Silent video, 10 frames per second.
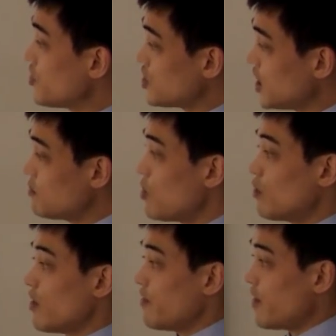regime
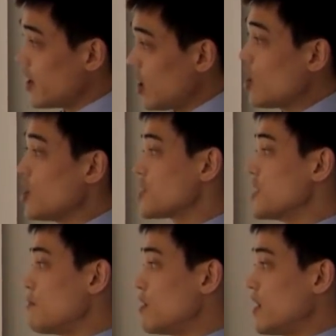of a very large
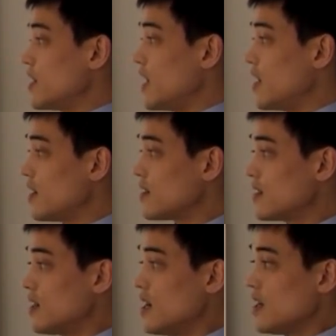number of antennas,